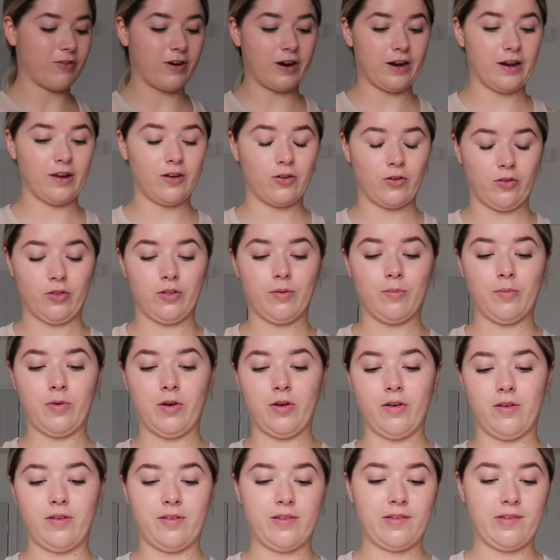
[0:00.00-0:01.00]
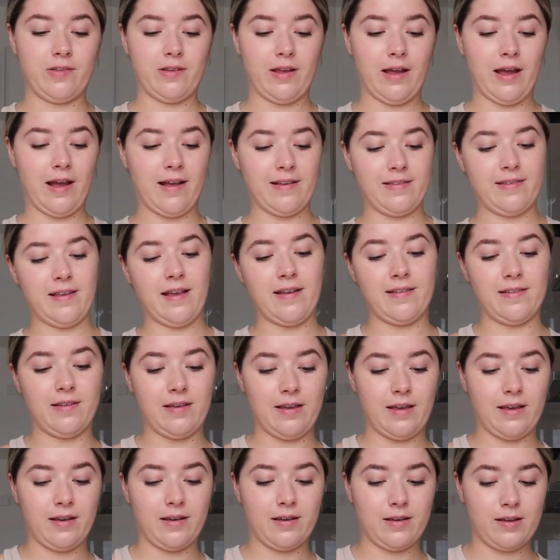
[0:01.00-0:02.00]
really not the most
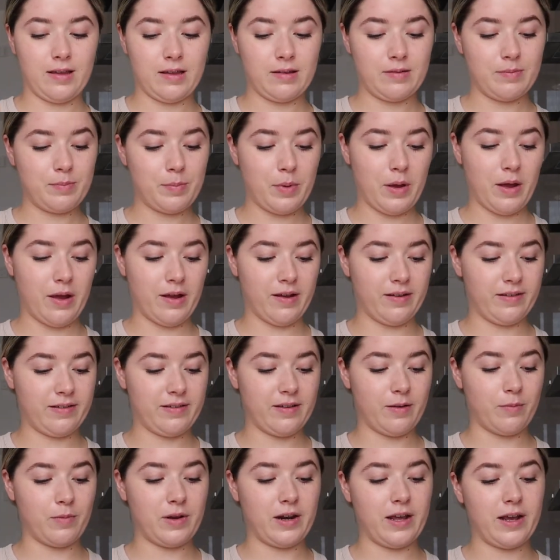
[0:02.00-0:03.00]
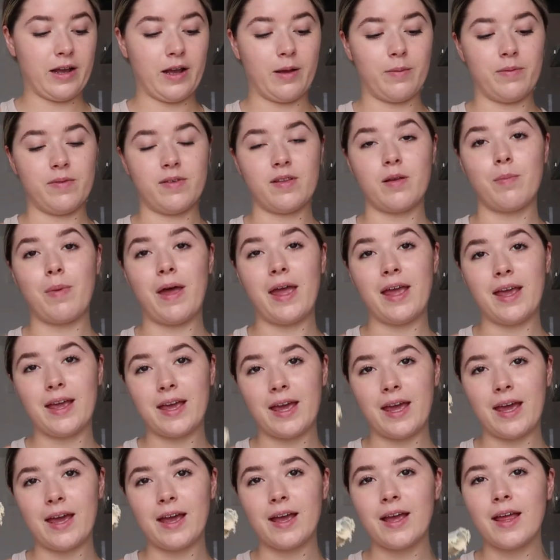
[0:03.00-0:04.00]
aesthetic person when it comes to
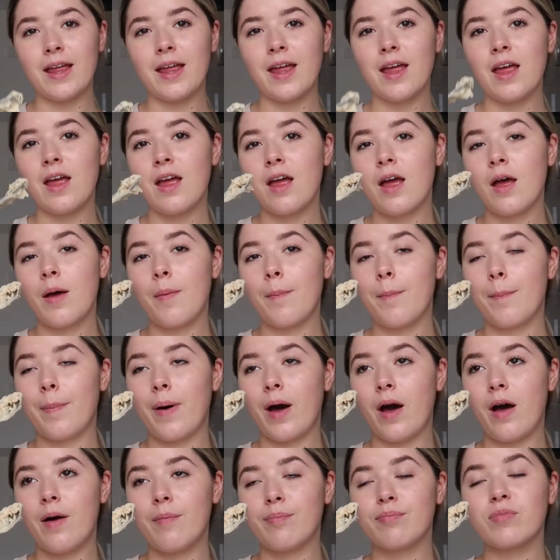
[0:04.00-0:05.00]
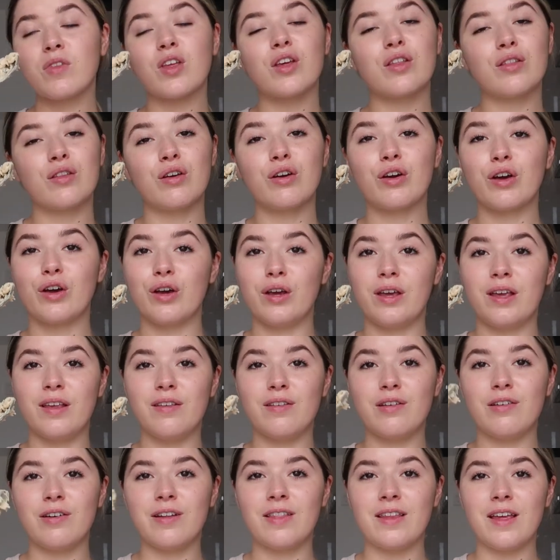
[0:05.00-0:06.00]
baking, but the
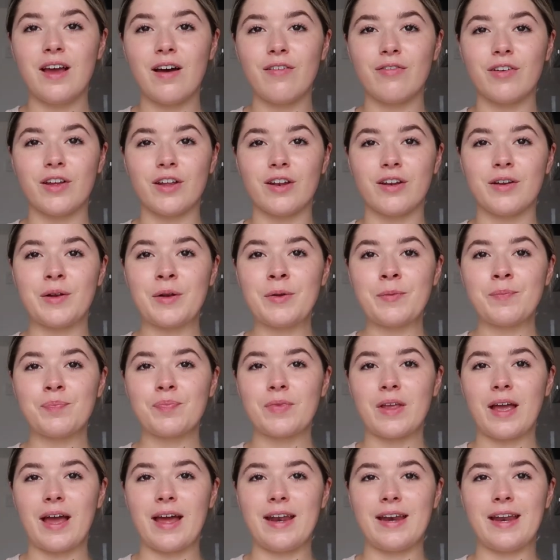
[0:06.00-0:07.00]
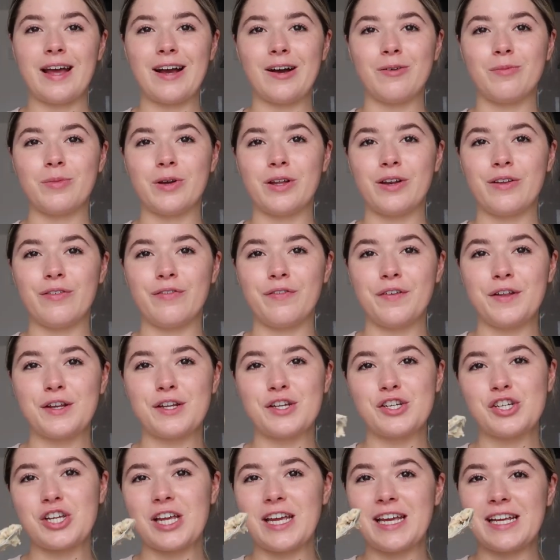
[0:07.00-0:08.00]
cookies are in the oven, and now I'm going to
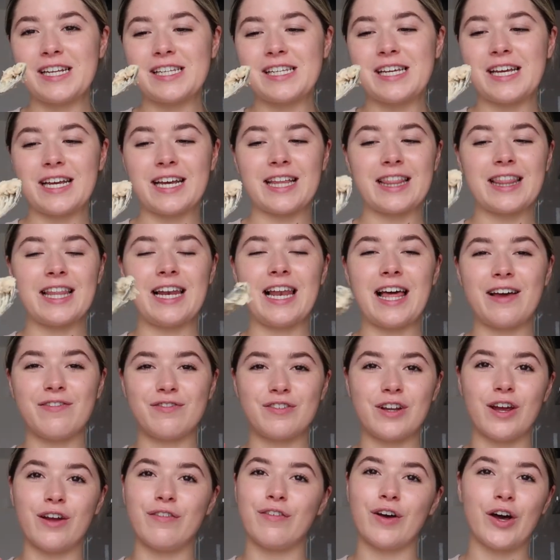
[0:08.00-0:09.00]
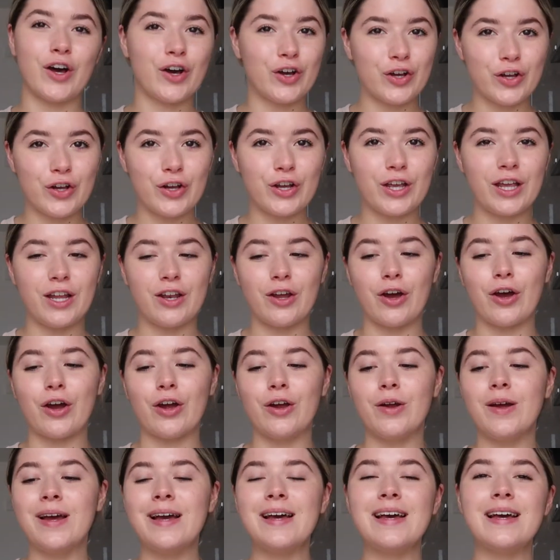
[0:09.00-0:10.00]
finish eating the leftover cookie
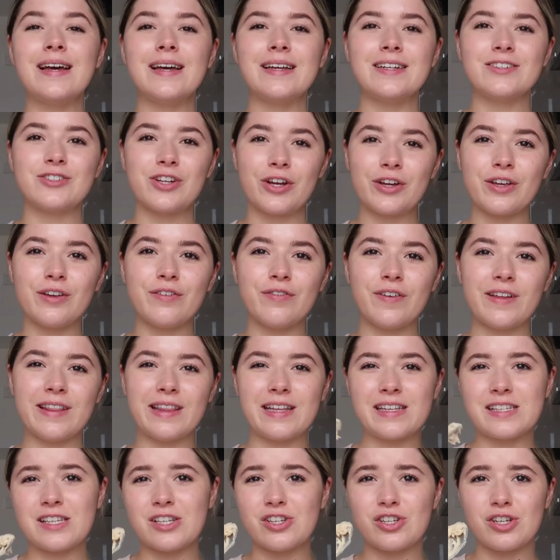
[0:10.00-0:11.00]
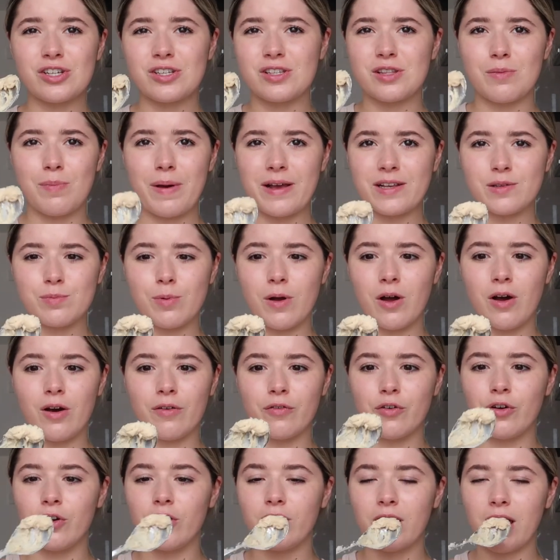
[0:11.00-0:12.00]
dough. Don't you think this is just the best part
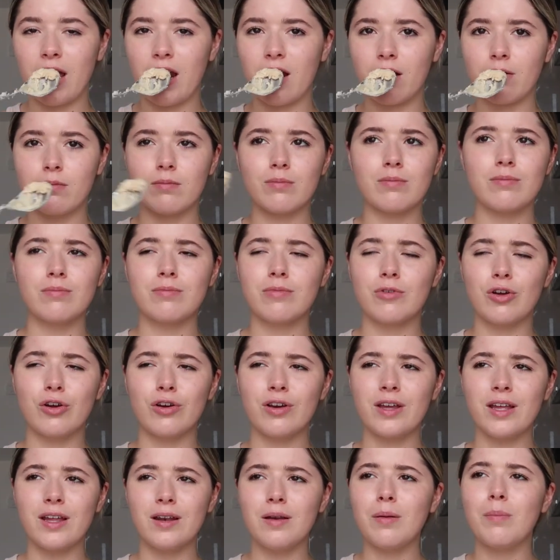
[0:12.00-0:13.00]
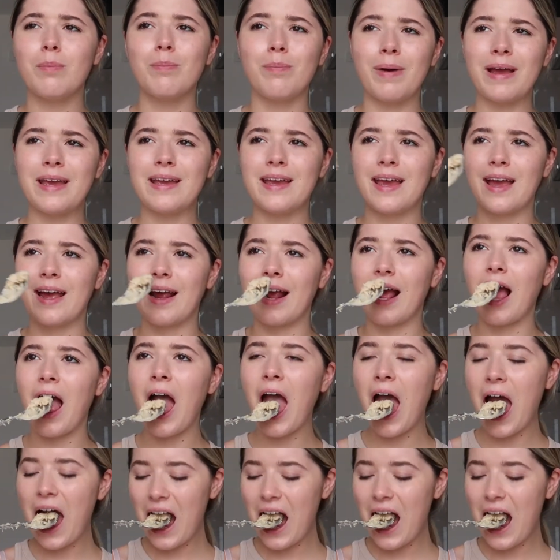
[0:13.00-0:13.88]
of cooking? Baking.